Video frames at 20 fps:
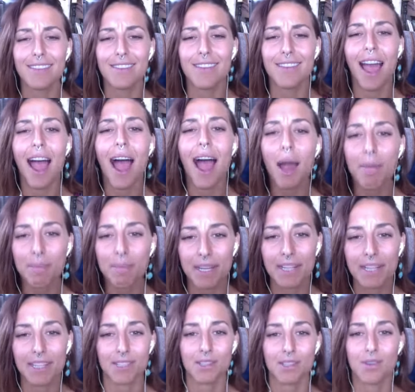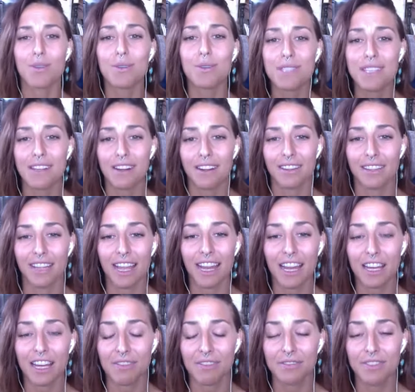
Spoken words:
happiness holds in our life